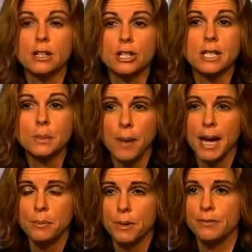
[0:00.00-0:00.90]
such as
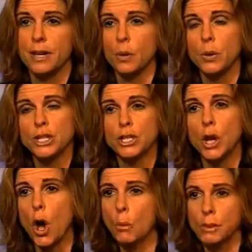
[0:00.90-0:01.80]
spina bifida, which is
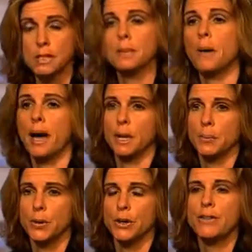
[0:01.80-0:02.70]
an open spine
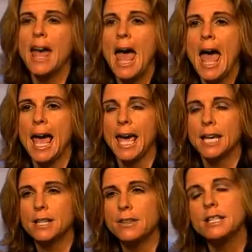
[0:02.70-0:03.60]
at birth.
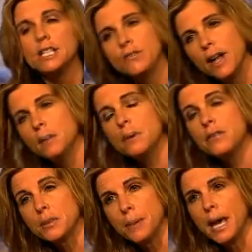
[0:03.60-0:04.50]
And this development of
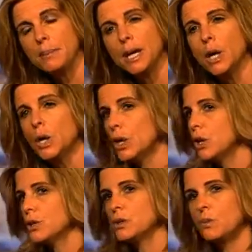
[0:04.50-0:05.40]
the baby
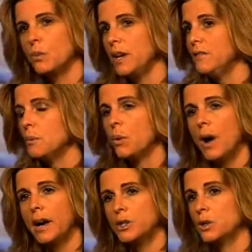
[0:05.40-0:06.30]
occurs even
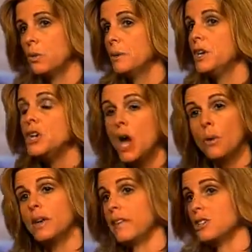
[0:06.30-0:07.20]
prior to a woman
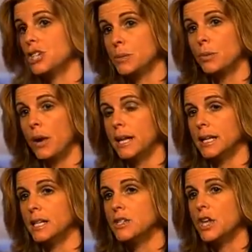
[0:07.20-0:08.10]
knowing that she's
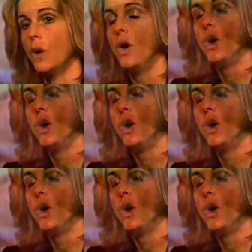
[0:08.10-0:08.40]
pregnant. So,